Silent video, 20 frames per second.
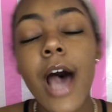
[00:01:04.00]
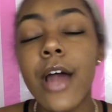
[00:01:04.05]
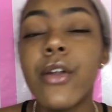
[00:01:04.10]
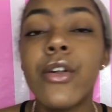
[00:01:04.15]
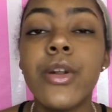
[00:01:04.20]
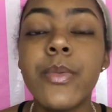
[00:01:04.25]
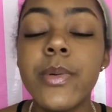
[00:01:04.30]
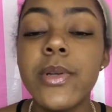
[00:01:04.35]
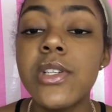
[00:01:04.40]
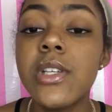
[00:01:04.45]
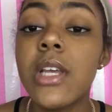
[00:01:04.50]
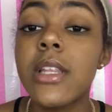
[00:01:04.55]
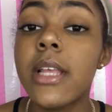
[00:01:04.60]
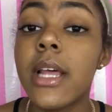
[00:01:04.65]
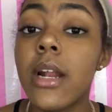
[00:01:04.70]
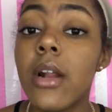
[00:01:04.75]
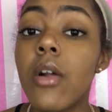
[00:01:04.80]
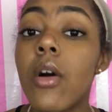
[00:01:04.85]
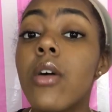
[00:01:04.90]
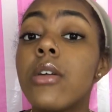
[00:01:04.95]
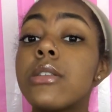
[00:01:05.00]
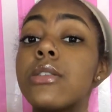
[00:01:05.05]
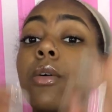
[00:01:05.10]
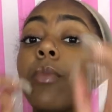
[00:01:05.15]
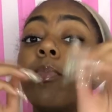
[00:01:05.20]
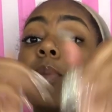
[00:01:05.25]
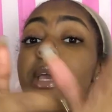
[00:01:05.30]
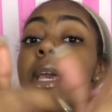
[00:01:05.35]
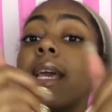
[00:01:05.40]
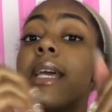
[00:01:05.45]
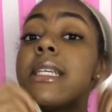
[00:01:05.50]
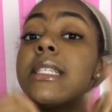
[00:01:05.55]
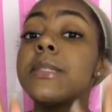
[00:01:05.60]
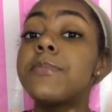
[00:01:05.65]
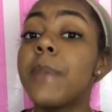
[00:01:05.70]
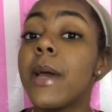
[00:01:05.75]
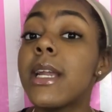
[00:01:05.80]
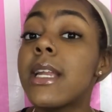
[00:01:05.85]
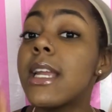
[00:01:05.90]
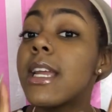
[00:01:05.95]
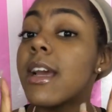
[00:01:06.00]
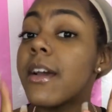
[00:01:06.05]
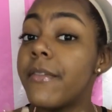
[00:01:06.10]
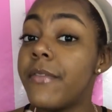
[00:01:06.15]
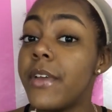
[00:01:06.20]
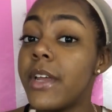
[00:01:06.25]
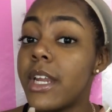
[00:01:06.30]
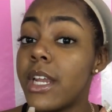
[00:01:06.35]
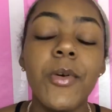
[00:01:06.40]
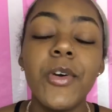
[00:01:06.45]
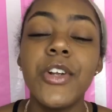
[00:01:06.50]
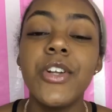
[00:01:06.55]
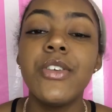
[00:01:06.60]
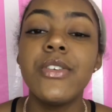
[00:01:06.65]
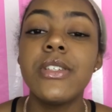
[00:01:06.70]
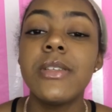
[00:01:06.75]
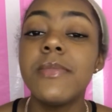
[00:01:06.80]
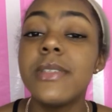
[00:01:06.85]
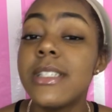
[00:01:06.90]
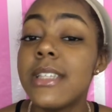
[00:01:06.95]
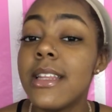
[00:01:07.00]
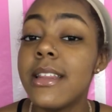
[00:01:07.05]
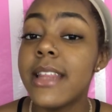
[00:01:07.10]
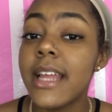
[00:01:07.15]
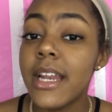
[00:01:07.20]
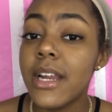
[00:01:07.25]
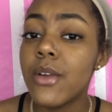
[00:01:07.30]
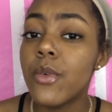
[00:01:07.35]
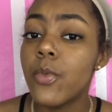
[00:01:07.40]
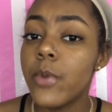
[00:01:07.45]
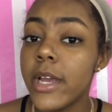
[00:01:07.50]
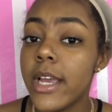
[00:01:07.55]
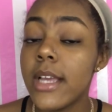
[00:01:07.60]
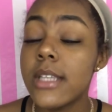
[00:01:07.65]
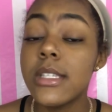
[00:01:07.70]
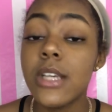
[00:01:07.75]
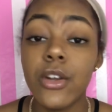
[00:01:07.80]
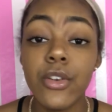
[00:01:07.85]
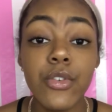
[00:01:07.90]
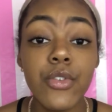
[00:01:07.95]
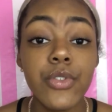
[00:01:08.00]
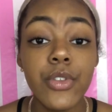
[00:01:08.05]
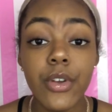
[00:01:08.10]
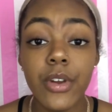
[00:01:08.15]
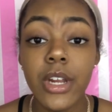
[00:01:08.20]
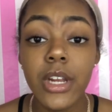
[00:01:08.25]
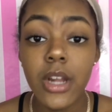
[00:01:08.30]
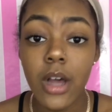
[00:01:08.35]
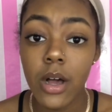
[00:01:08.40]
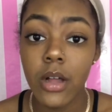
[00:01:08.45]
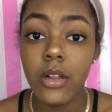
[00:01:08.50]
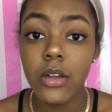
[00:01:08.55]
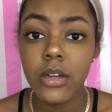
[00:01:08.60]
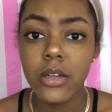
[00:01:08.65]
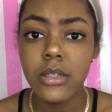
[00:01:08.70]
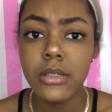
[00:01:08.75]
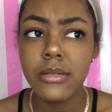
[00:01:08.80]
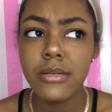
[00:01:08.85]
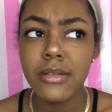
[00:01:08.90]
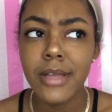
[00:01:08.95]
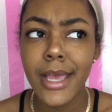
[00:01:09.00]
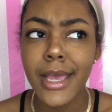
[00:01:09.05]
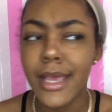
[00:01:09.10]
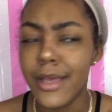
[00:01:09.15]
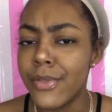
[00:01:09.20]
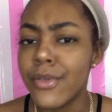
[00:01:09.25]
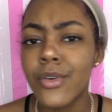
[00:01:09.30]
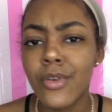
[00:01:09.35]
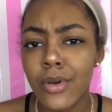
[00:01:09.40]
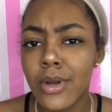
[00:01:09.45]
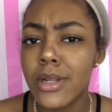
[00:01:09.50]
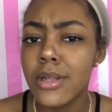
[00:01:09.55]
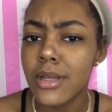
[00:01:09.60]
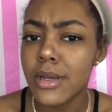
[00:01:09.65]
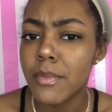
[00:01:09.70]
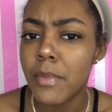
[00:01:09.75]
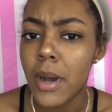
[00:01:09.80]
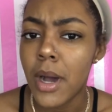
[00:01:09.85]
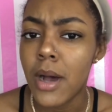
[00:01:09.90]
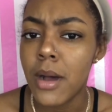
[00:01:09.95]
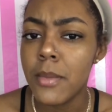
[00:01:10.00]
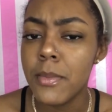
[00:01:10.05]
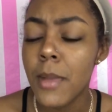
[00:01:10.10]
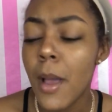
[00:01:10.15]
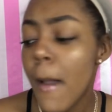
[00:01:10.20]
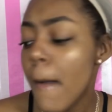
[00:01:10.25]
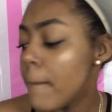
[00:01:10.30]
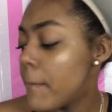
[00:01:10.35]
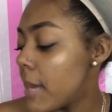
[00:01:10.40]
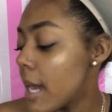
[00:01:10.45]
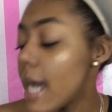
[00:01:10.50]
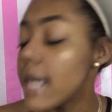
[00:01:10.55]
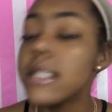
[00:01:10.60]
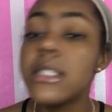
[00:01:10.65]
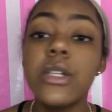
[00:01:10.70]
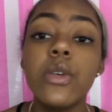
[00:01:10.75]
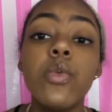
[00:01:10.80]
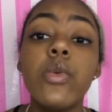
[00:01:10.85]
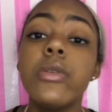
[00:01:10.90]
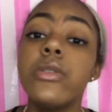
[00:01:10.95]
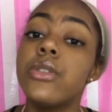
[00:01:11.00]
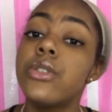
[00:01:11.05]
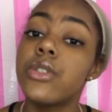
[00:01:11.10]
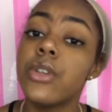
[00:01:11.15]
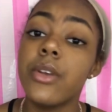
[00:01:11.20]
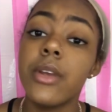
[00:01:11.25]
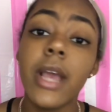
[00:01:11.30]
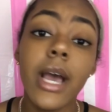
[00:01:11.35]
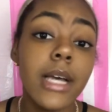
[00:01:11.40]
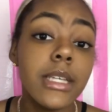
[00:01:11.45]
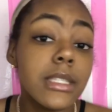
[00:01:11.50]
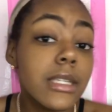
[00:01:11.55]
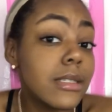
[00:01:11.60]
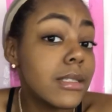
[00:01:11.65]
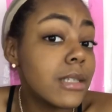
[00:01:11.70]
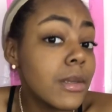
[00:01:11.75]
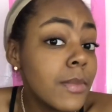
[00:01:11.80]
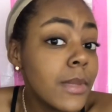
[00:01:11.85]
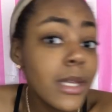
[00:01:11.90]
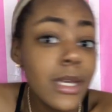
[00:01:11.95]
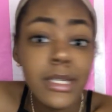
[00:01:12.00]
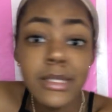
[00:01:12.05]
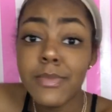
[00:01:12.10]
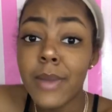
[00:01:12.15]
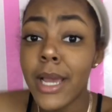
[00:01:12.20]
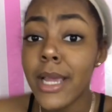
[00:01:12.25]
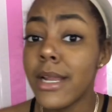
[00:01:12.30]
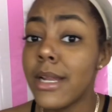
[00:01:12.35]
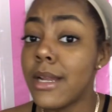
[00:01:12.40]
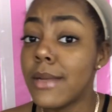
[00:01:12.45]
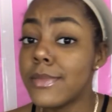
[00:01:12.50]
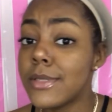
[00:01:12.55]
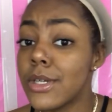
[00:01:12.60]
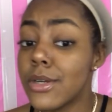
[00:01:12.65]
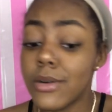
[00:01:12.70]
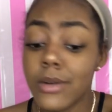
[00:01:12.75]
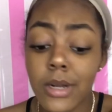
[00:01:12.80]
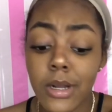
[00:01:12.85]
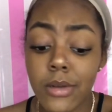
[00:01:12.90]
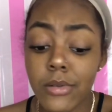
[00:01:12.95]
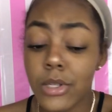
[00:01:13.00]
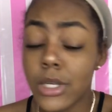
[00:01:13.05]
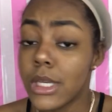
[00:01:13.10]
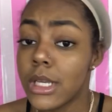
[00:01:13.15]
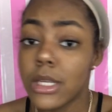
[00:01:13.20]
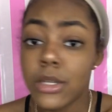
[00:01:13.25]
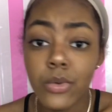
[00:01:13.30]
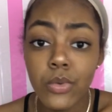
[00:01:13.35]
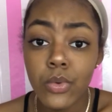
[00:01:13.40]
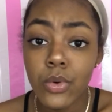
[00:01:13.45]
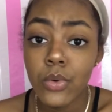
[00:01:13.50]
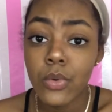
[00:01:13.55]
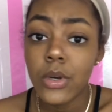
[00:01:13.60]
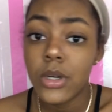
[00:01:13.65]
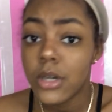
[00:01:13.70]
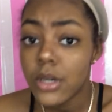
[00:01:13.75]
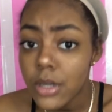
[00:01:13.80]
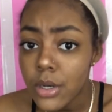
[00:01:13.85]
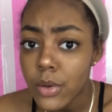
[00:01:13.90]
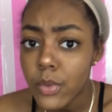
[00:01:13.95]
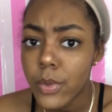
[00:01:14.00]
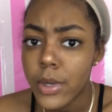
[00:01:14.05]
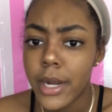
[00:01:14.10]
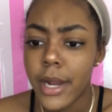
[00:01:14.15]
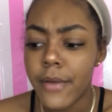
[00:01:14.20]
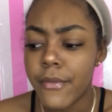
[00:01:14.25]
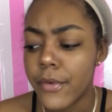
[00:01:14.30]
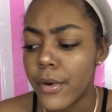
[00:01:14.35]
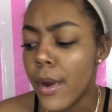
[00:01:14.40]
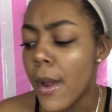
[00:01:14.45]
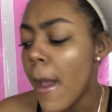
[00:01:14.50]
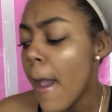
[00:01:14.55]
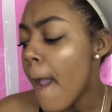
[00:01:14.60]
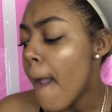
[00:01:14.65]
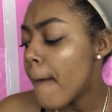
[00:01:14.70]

I don't appreciate that at all. So be expecting a video. I'm gonna do some synthetic wigs under $30 and they're gonna look bomb. But I still want to show you guys, because some of these might end up turning out looking, you know, good or whatever.